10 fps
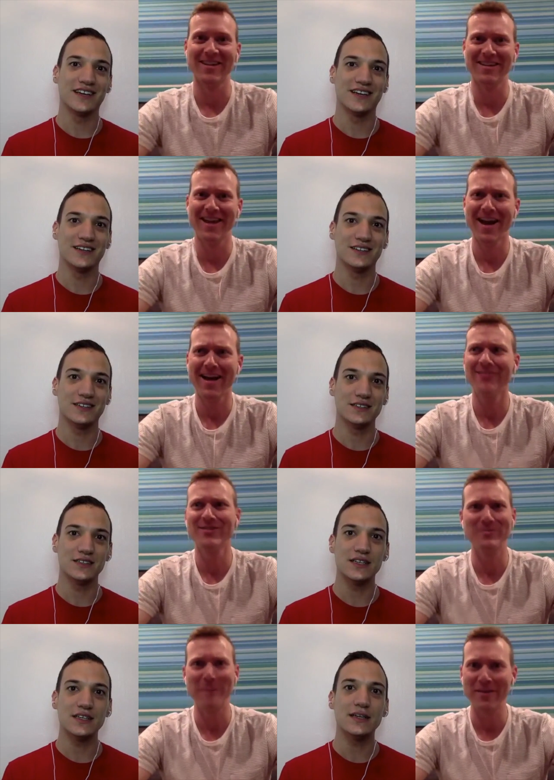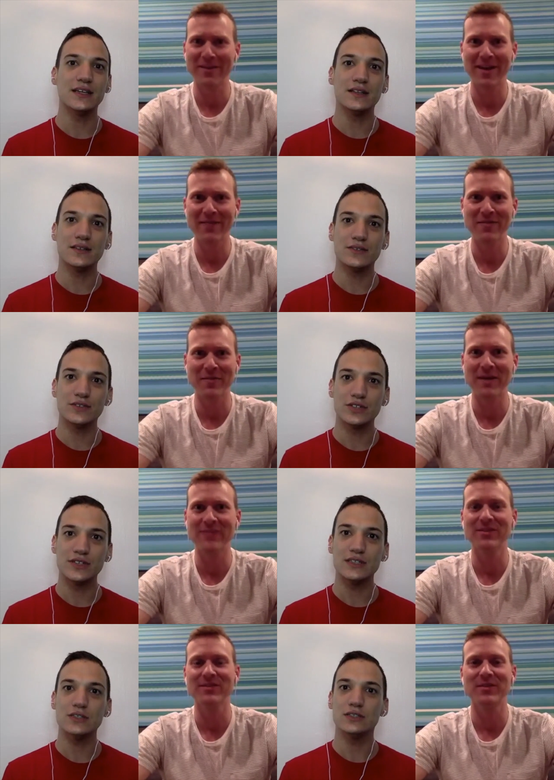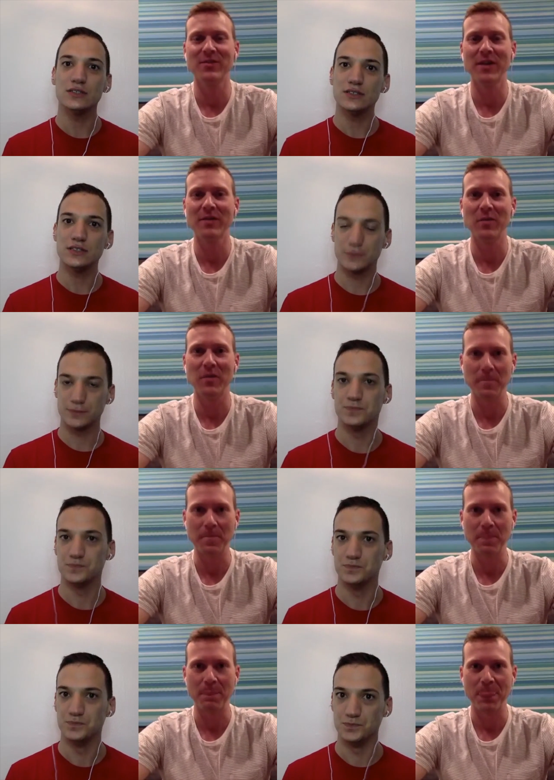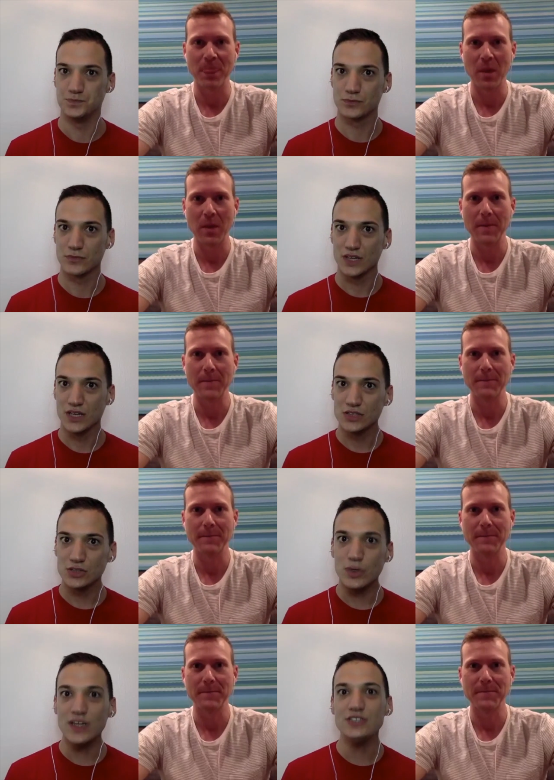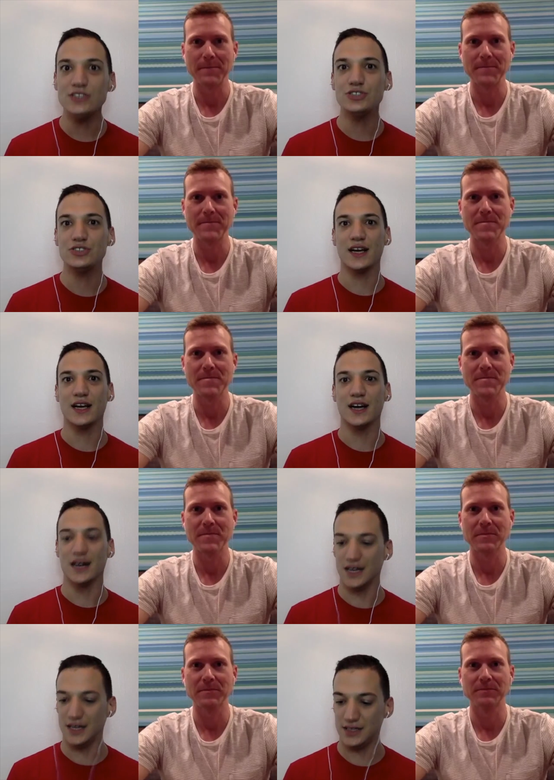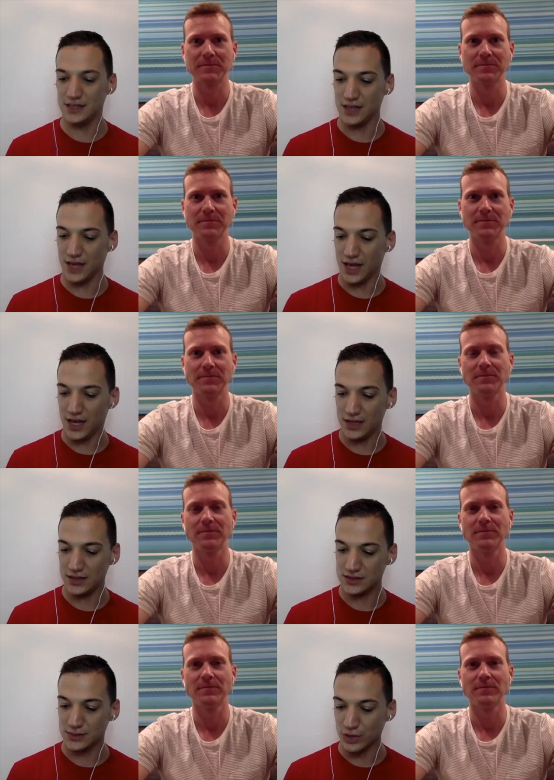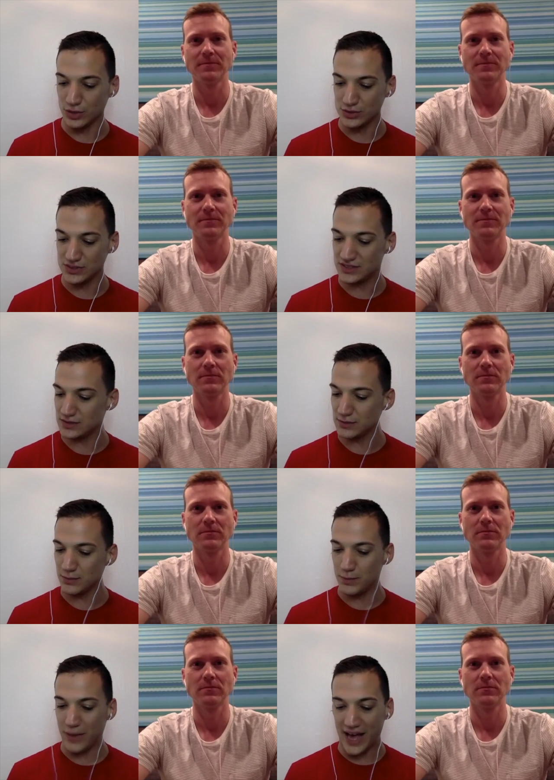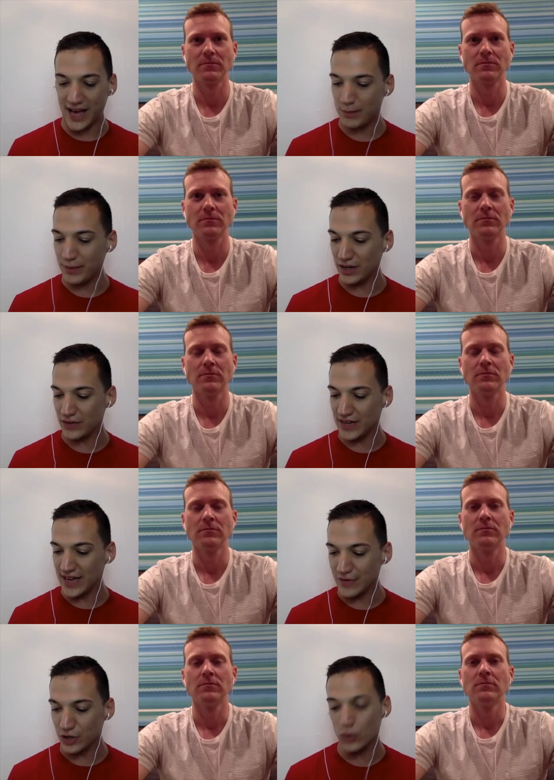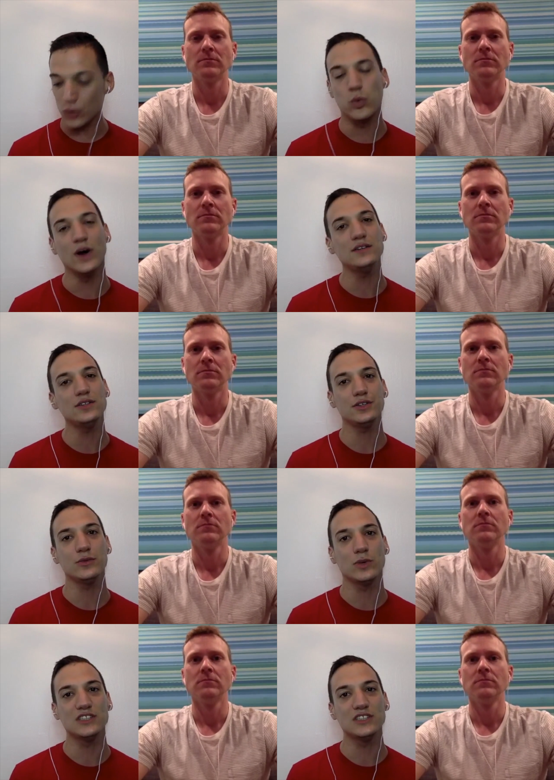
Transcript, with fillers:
Speaker 1: Yeah, she's better than ever, man. She looks incredible. Mm-hmm.
Speaker 2: So, what is your take on, on Simone's back better than ever. What to you,